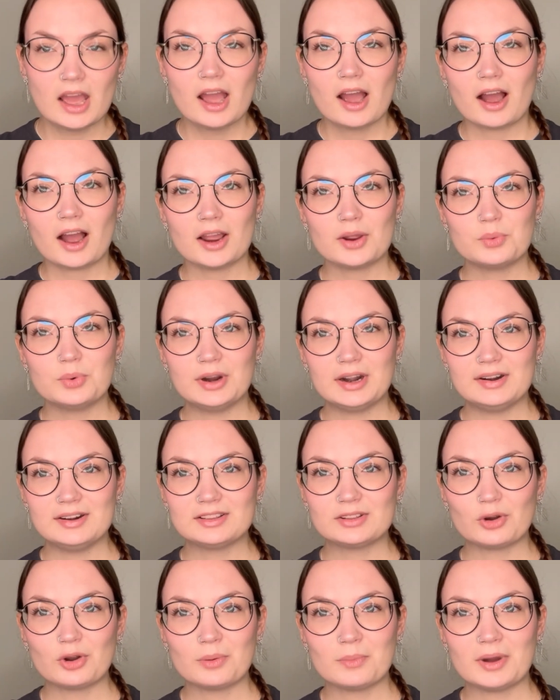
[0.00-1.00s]
I wear it
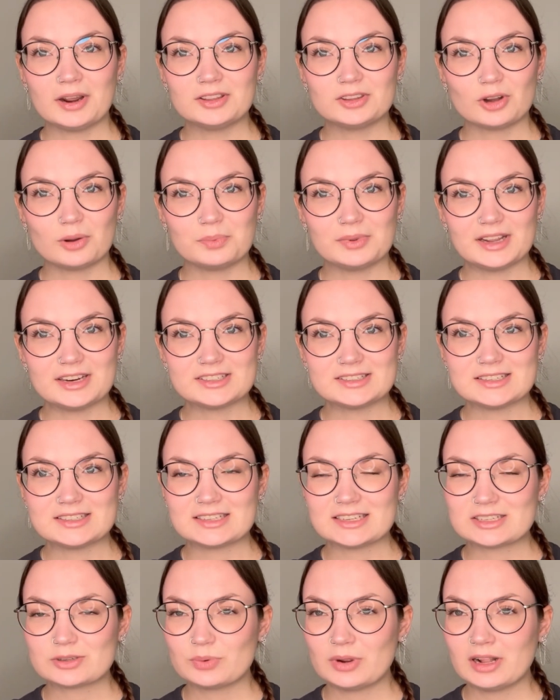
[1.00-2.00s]
on my top lashes
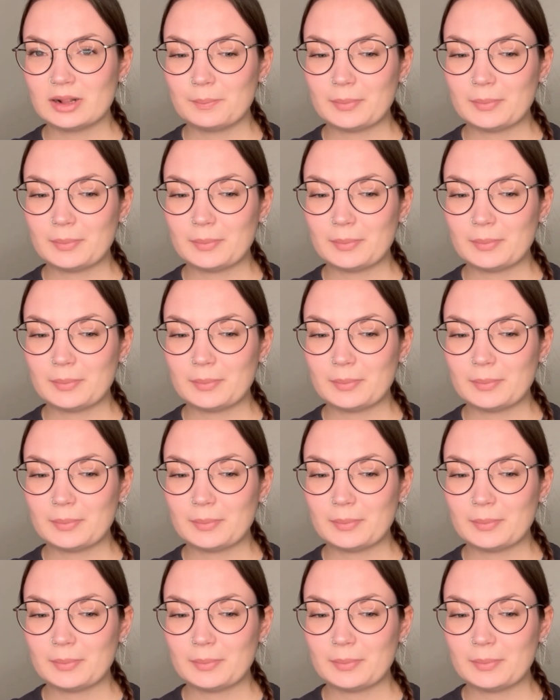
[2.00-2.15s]
as well,